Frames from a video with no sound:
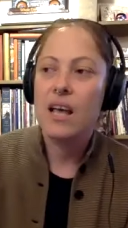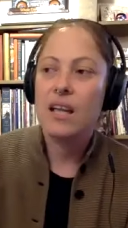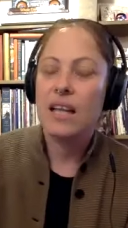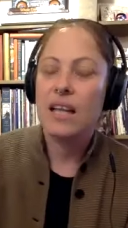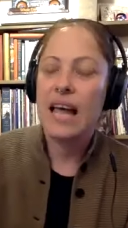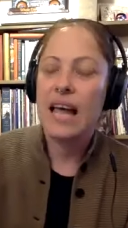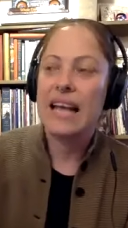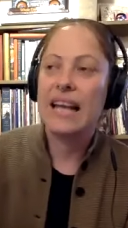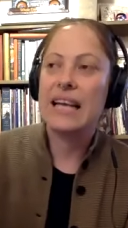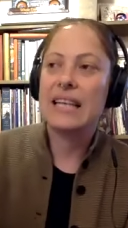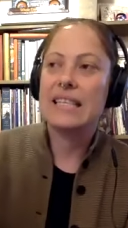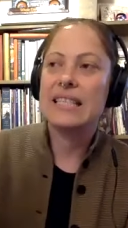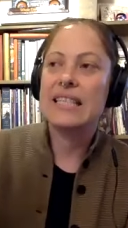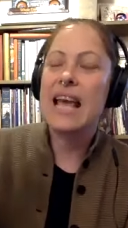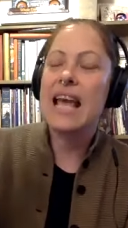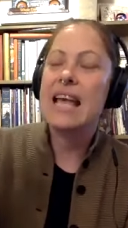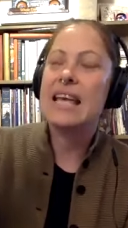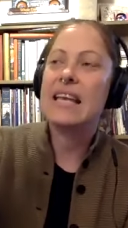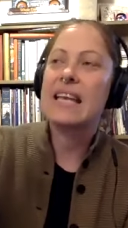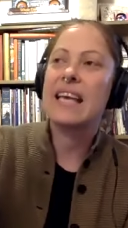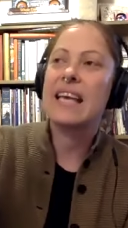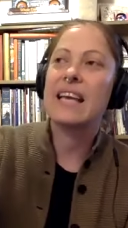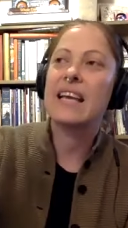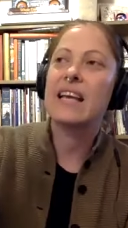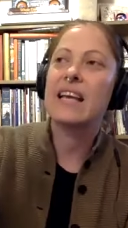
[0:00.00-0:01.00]
like
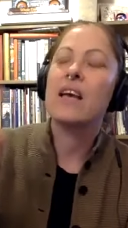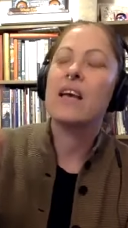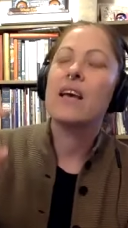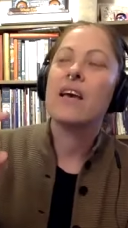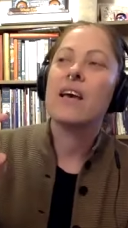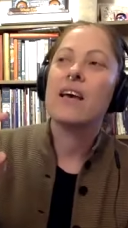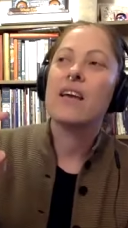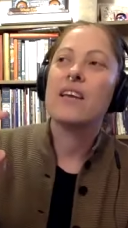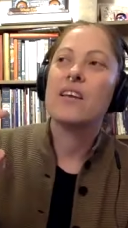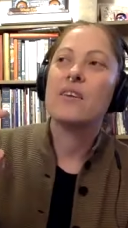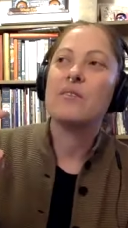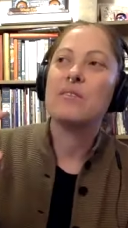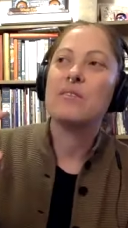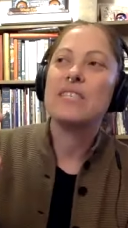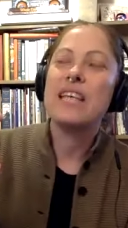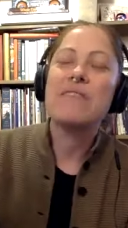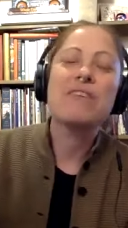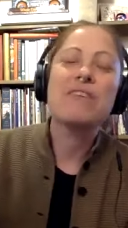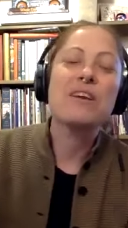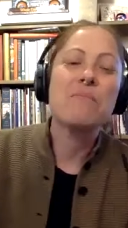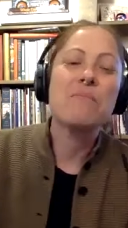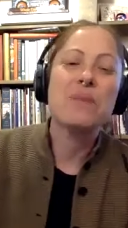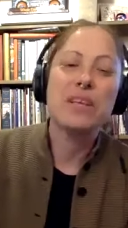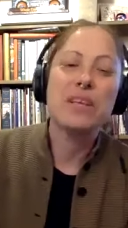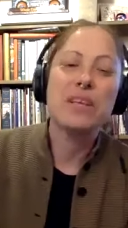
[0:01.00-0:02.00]
taking, you know,
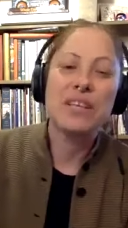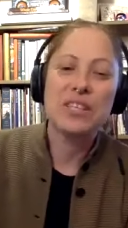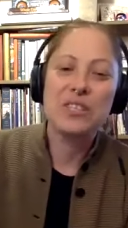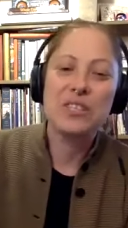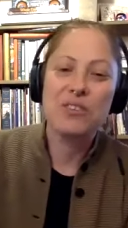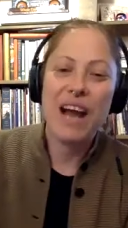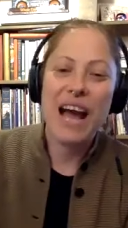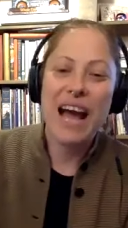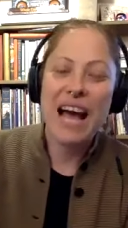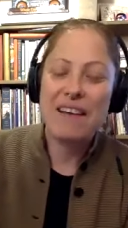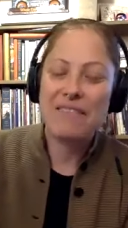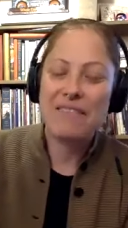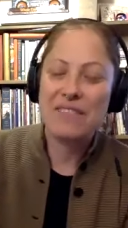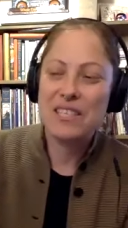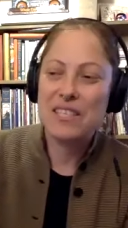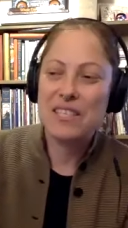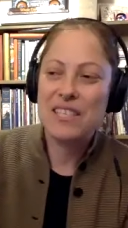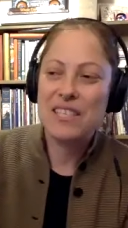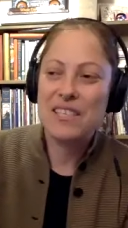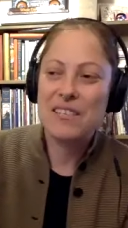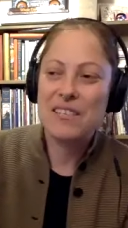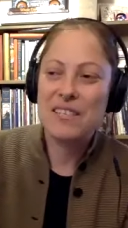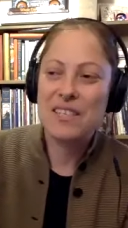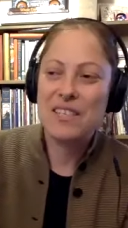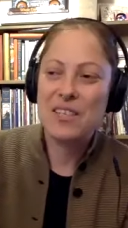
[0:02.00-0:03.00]
saving a million
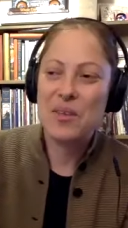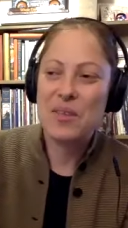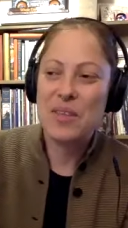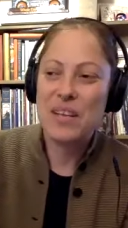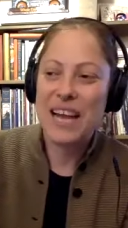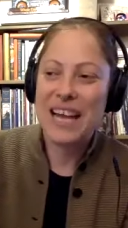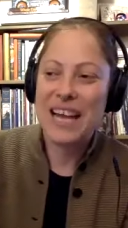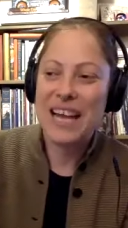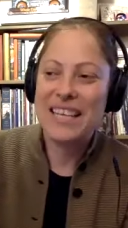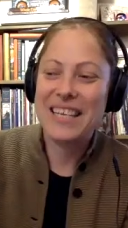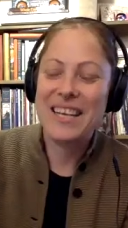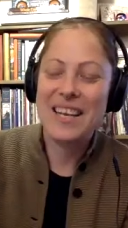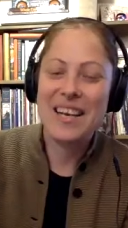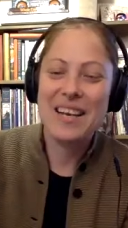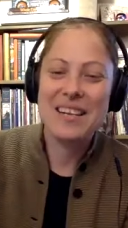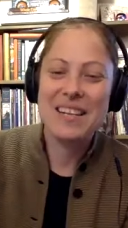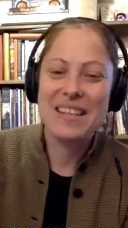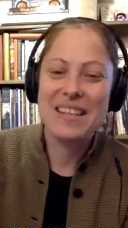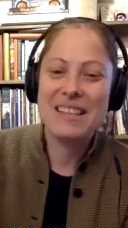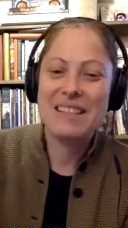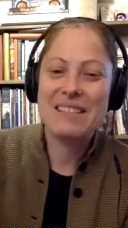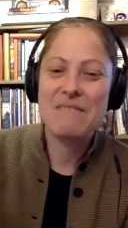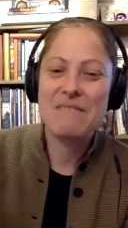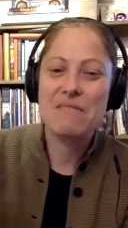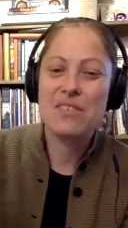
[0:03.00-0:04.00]
drafts so that I can
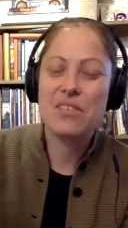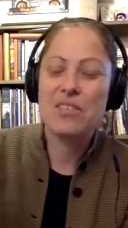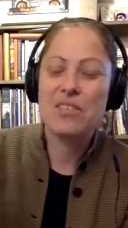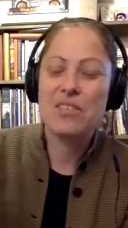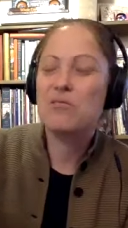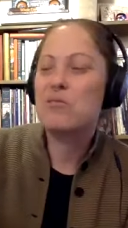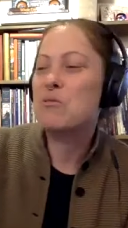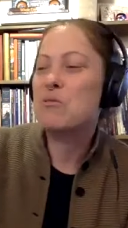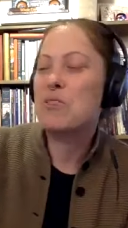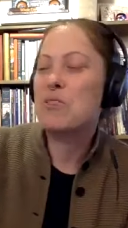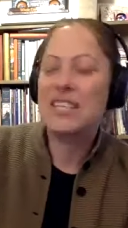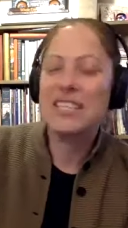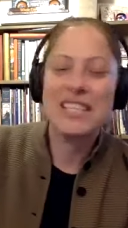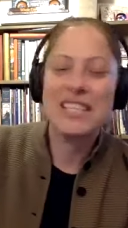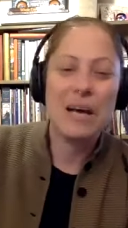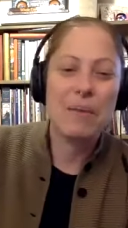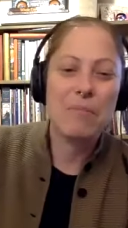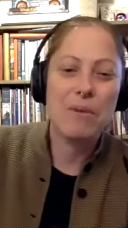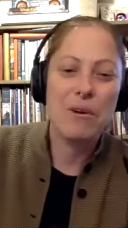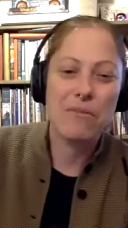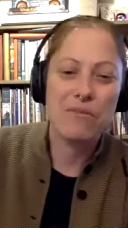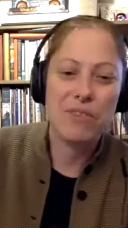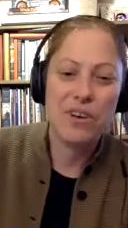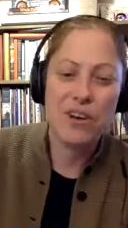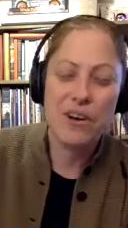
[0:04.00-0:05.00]
screw things up
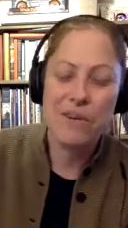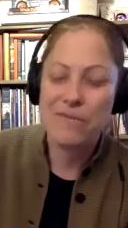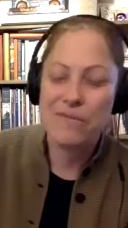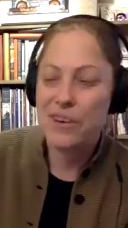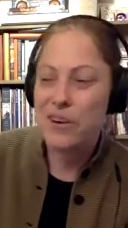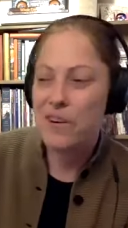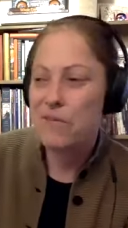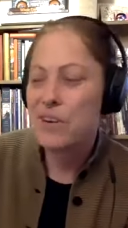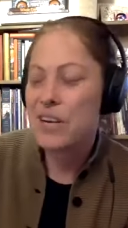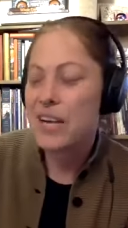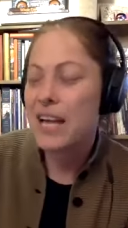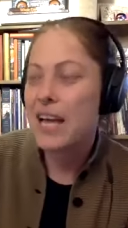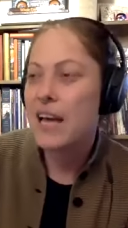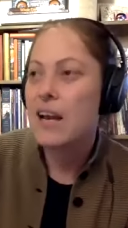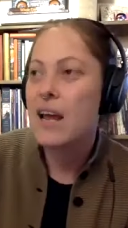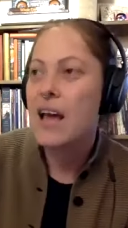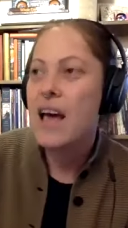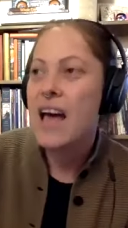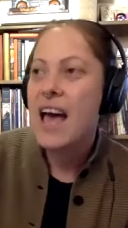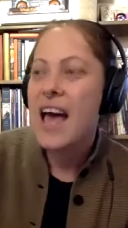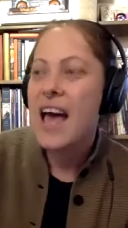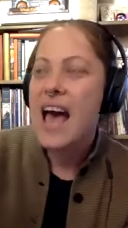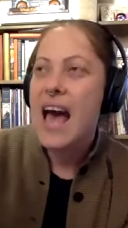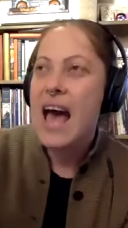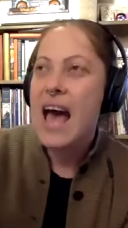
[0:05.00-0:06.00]
over and over and over again,
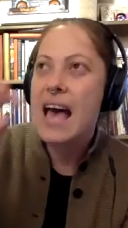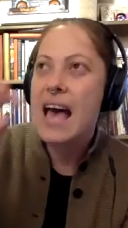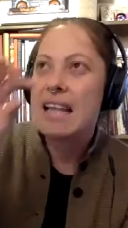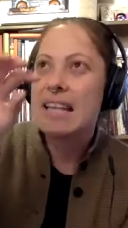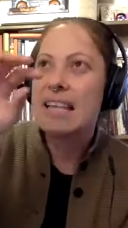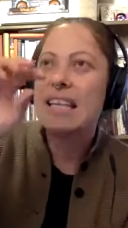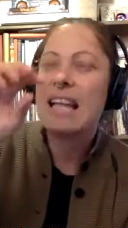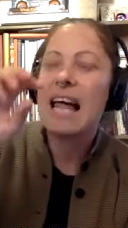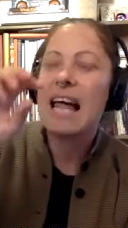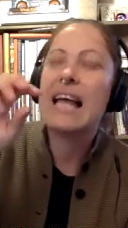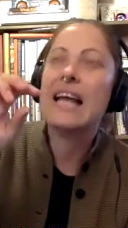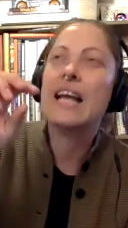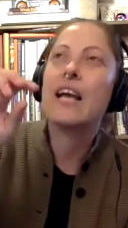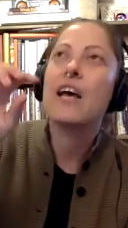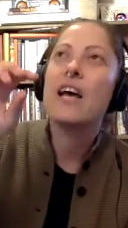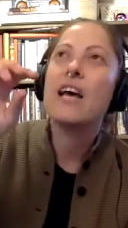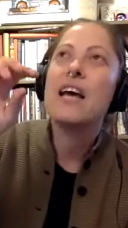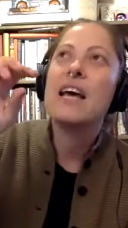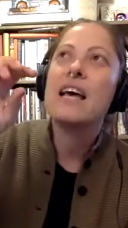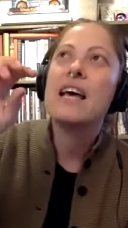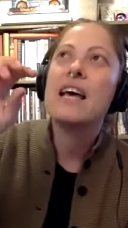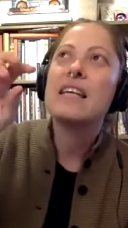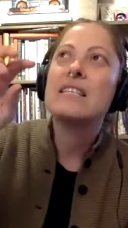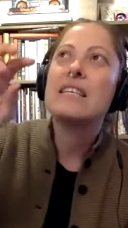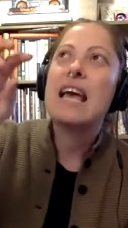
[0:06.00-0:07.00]
and like
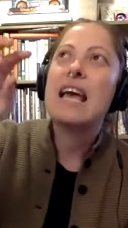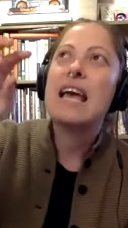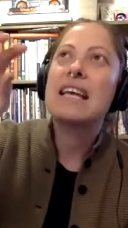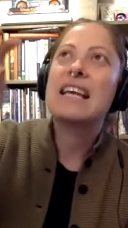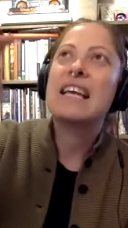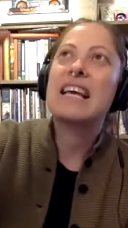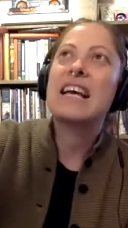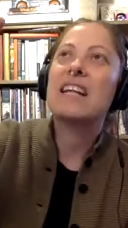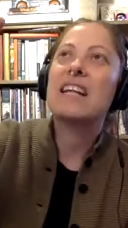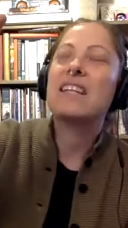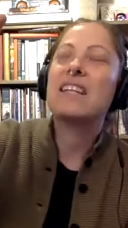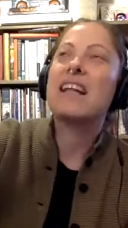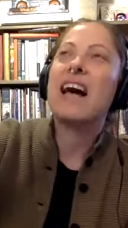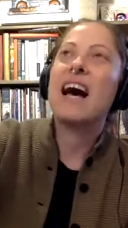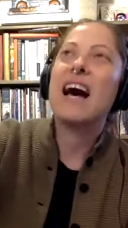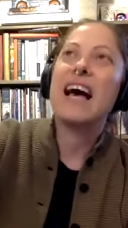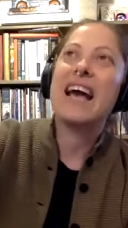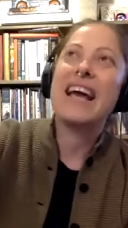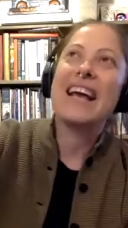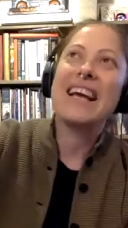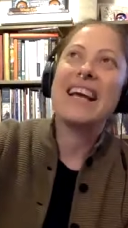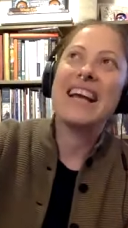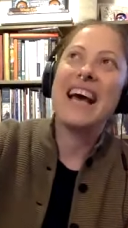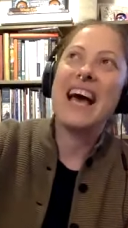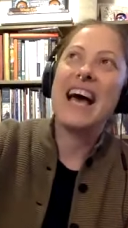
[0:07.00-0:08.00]
taking a
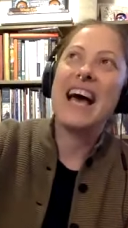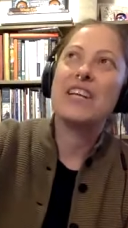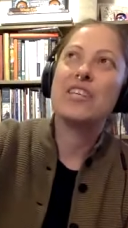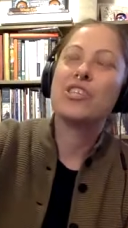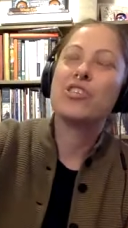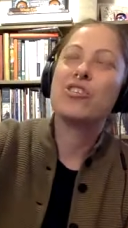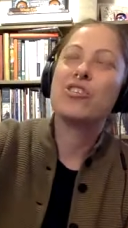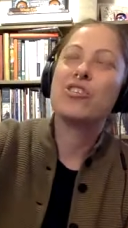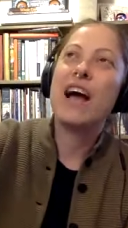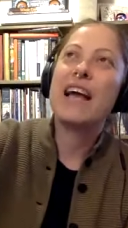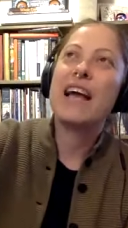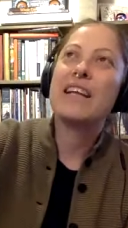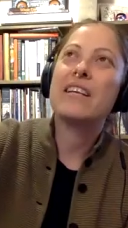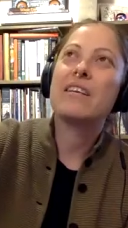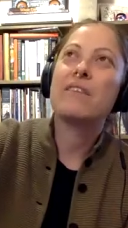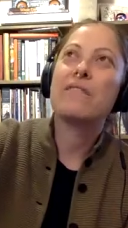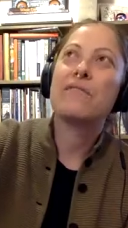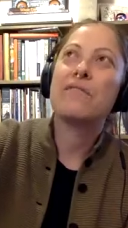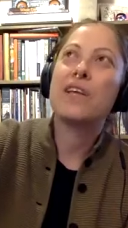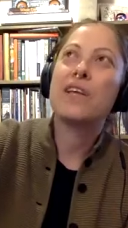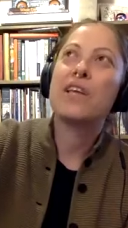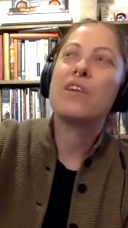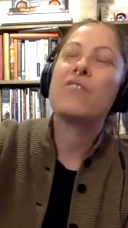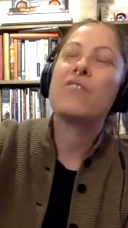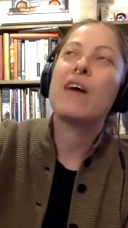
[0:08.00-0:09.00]
line and trying to
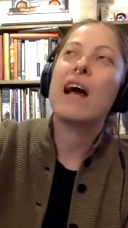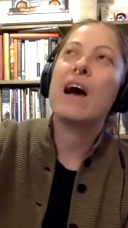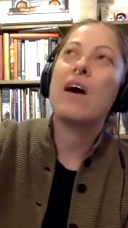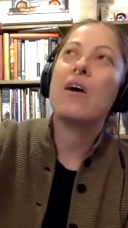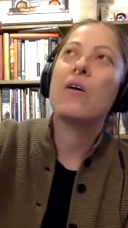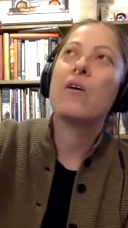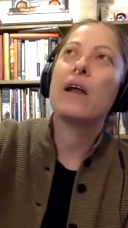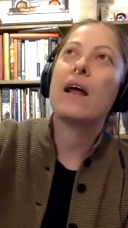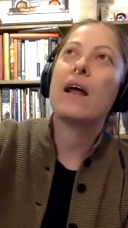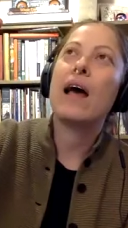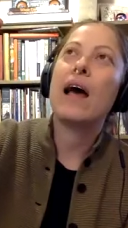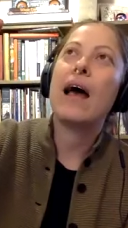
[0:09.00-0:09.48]
figure out